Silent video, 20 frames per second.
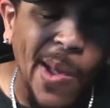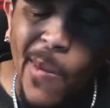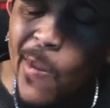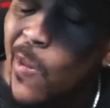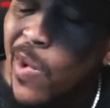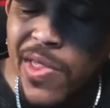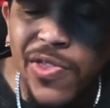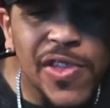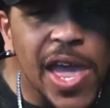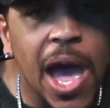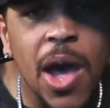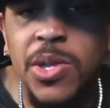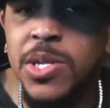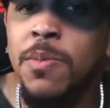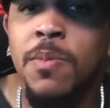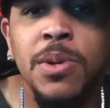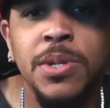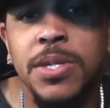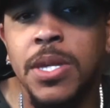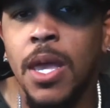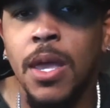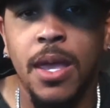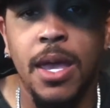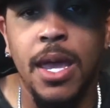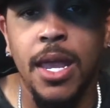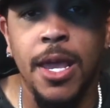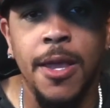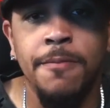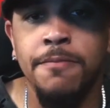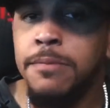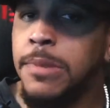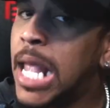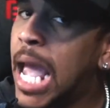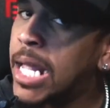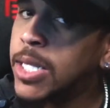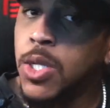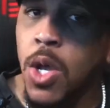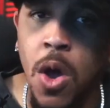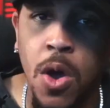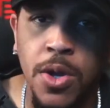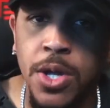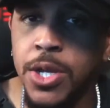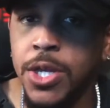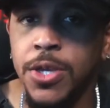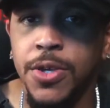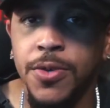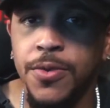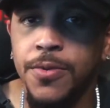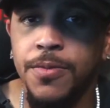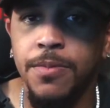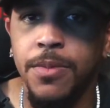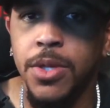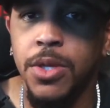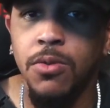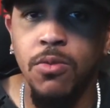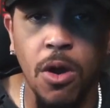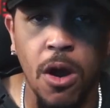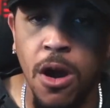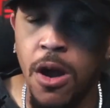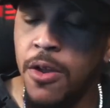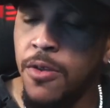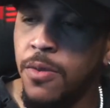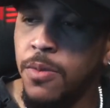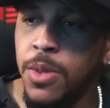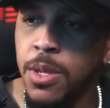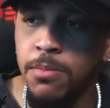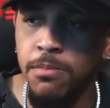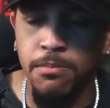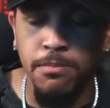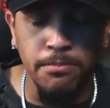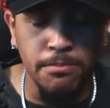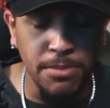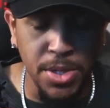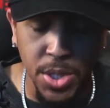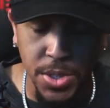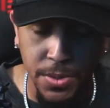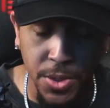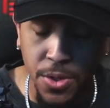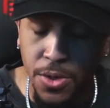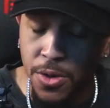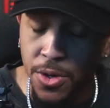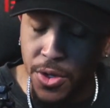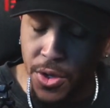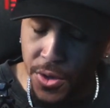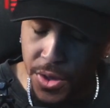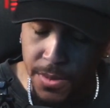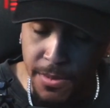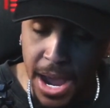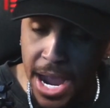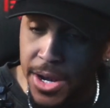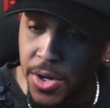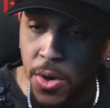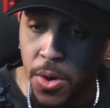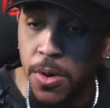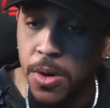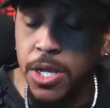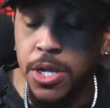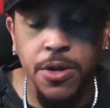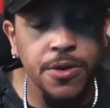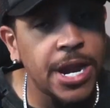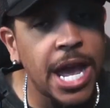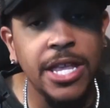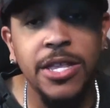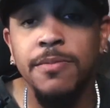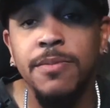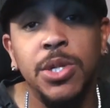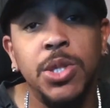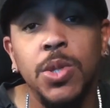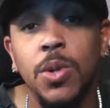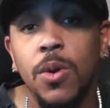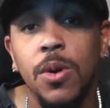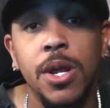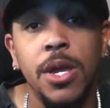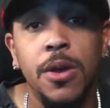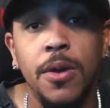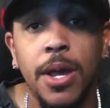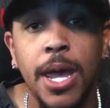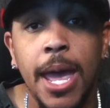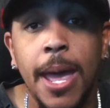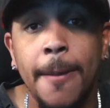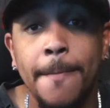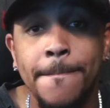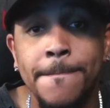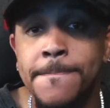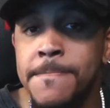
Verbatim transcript: one thousand percent get it. Not talking to you. You are the you're you're the minority. You're not the majority. Okay,